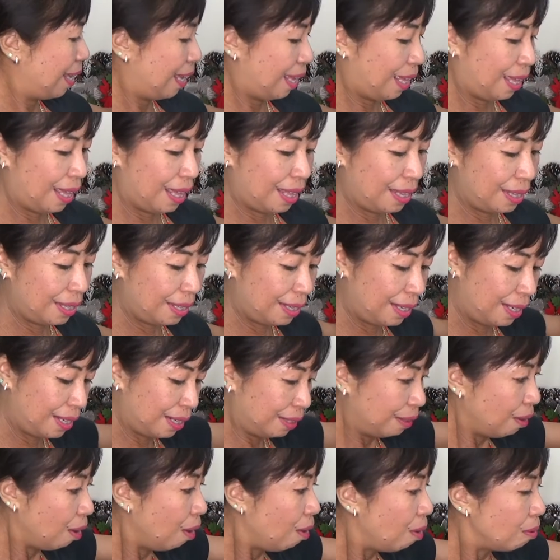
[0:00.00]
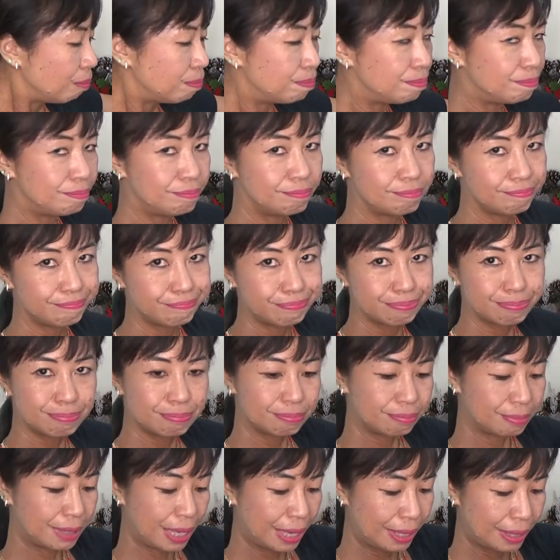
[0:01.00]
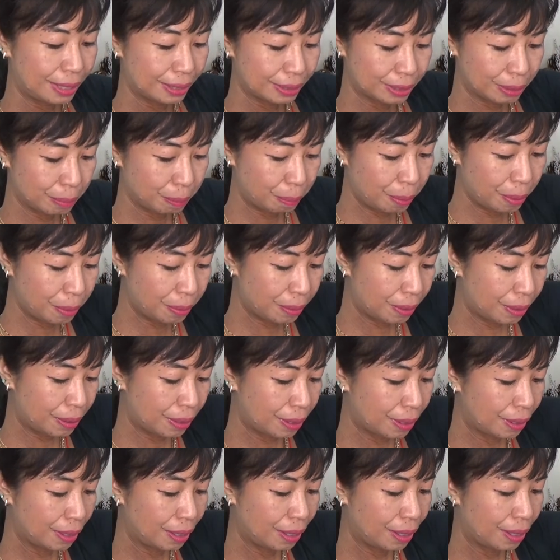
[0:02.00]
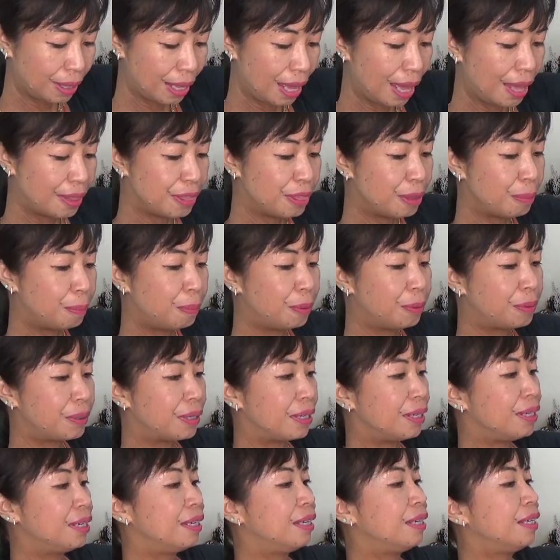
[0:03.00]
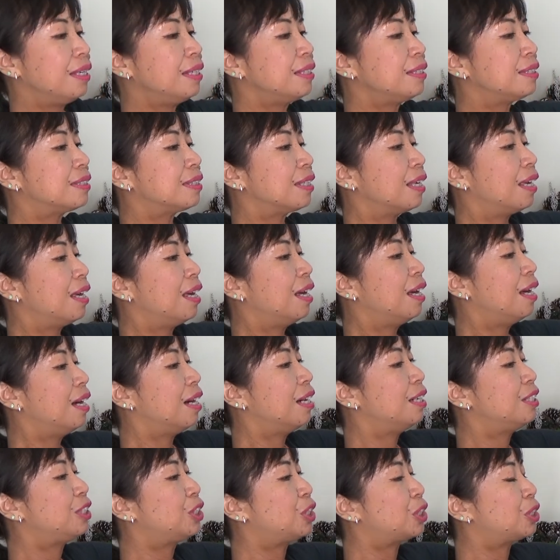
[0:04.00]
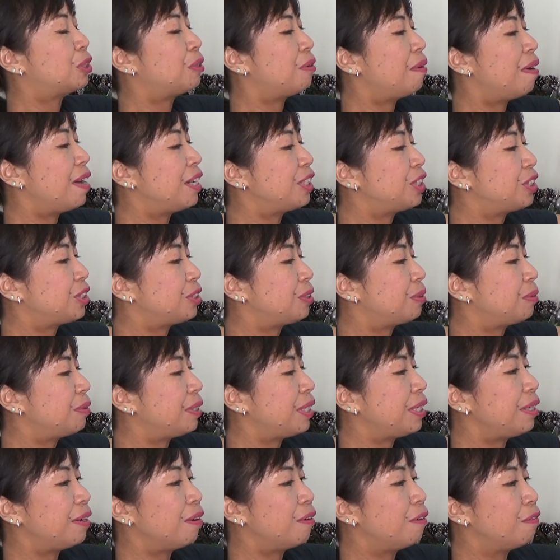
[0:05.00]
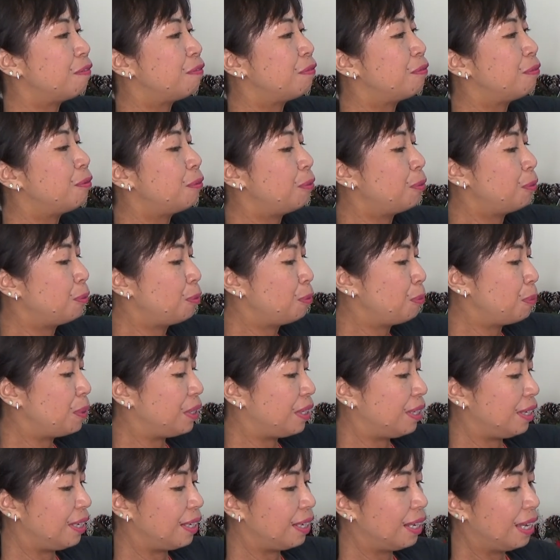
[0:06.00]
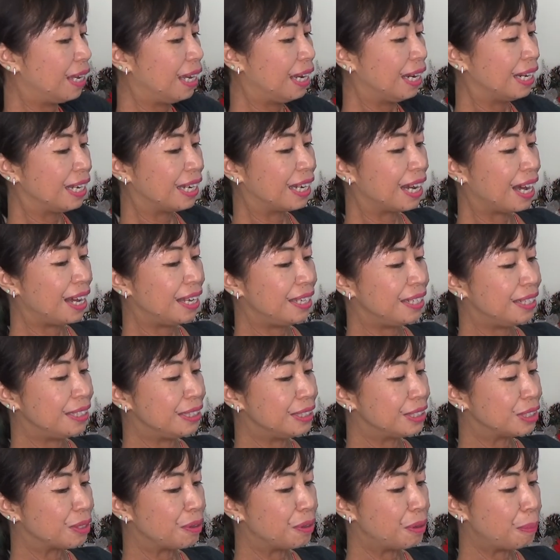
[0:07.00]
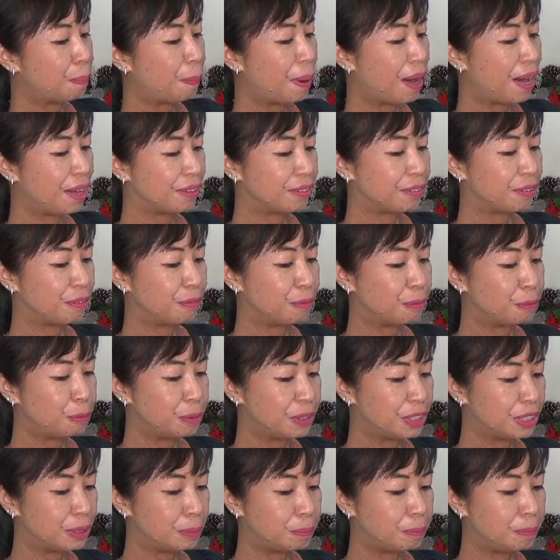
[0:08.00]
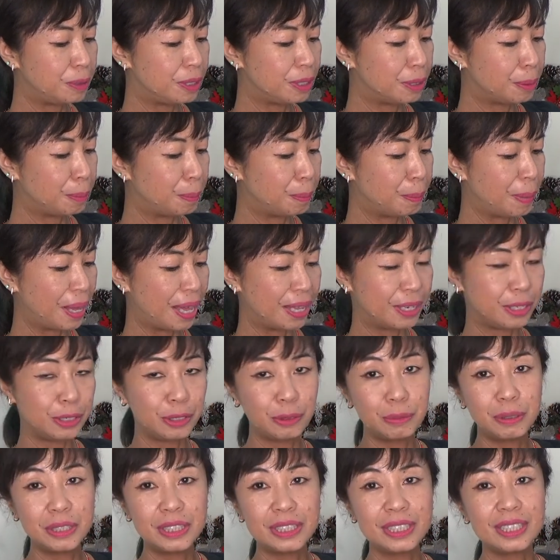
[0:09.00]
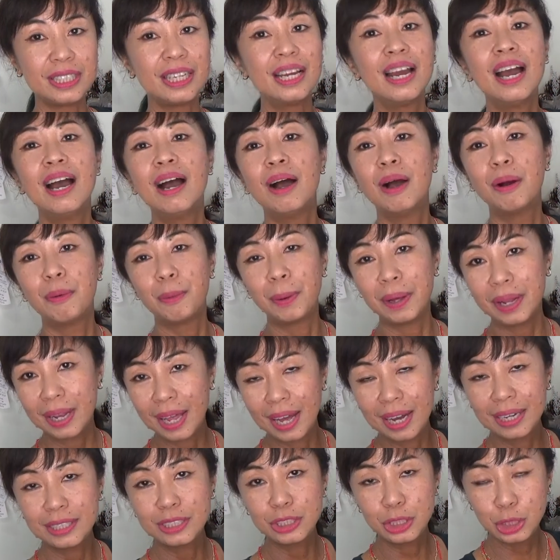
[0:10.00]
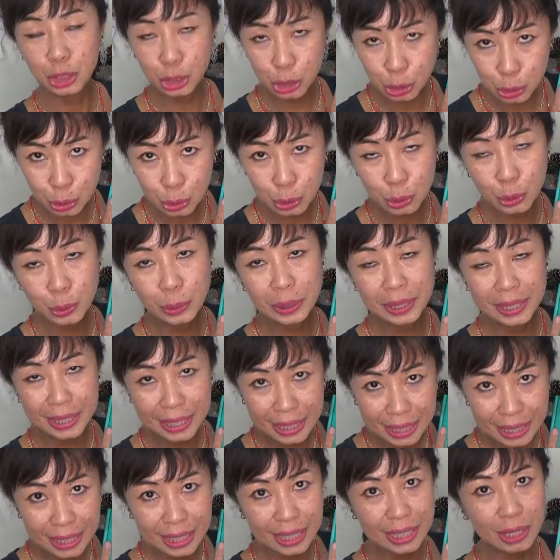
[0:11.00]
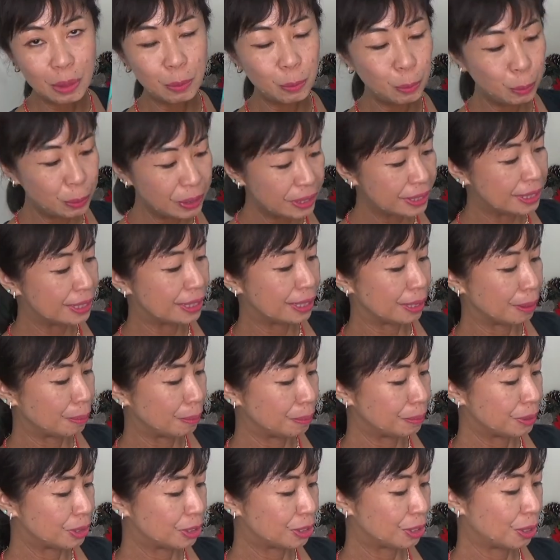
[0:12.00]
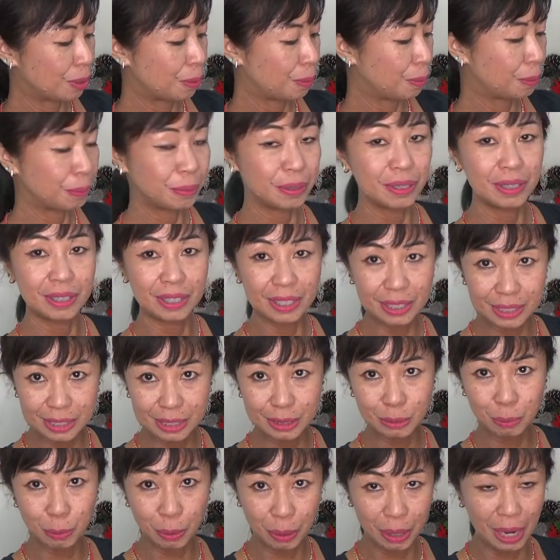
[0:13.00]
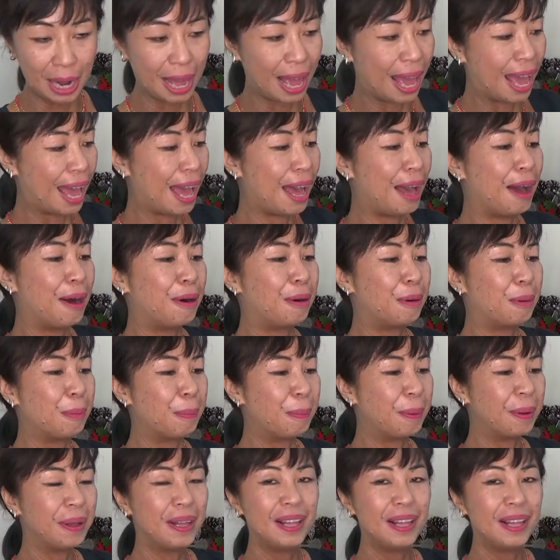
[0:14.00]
And here. And here's a book. And the book is A Treasury of Rumi. Guidance on the path of wisdom and unity. Well, I do need wisdom, so this will help.